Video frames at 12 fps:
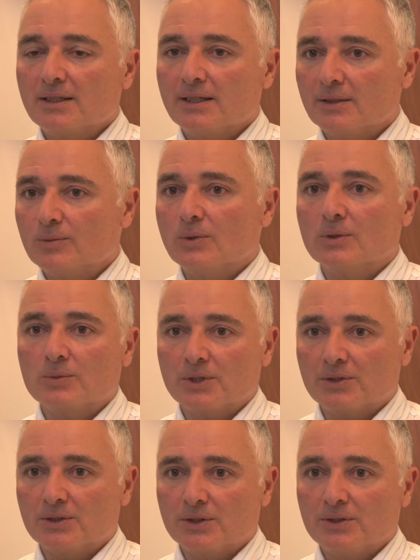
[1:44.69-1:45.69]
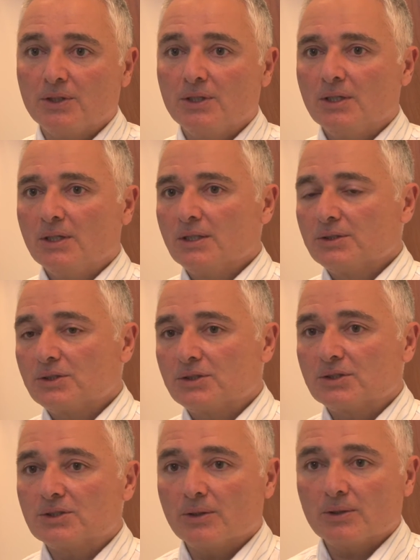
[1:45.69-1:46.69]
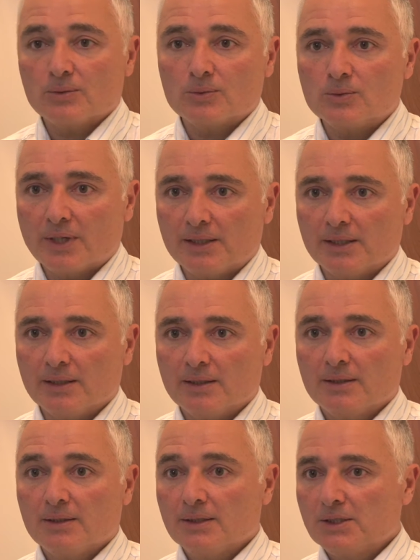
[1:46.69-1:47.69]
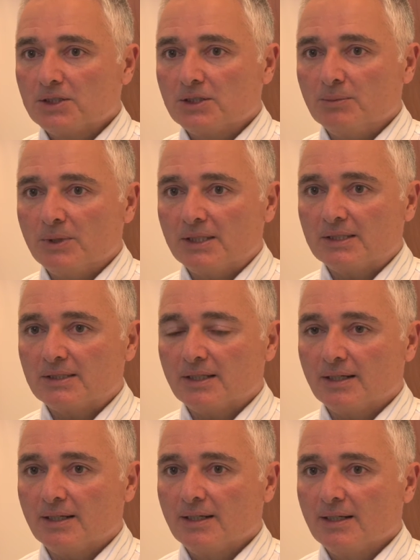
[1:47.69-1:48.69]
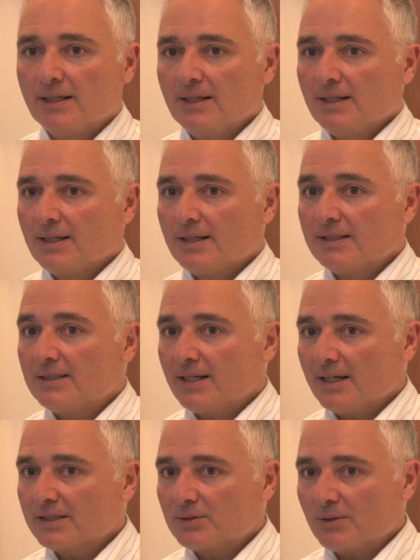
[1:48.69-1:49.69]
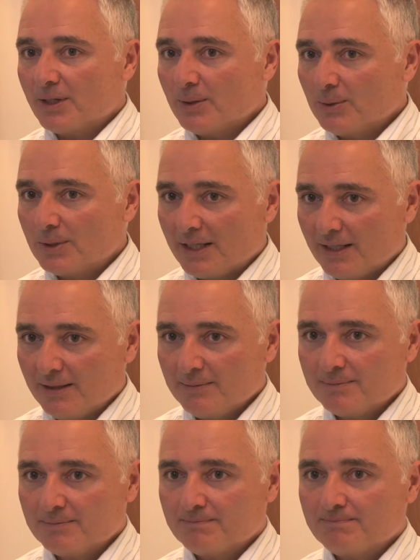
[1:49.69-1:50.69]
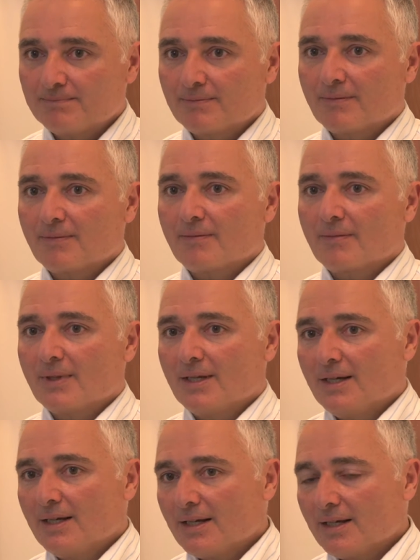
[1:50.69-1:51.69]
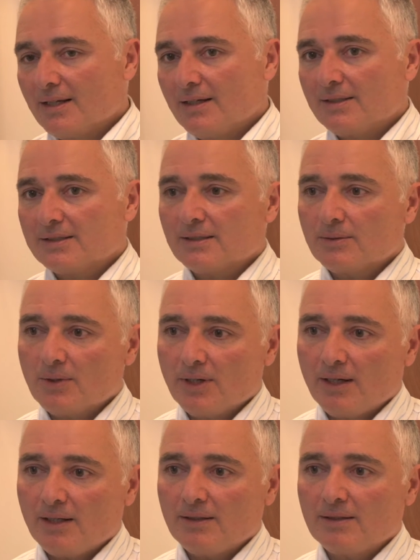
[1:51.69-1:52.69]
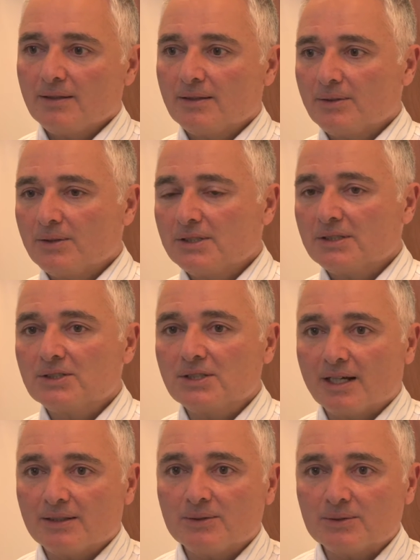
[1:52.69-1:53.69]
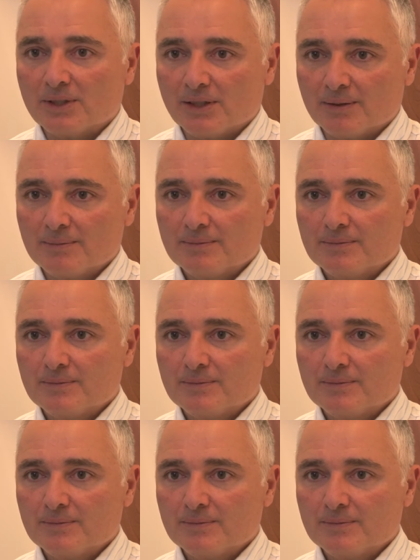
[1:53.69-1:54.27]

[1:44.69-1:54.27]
it one way or another. She's just not ready. She may say, is the x-ray okay? And I'll say, well, there is a shadow there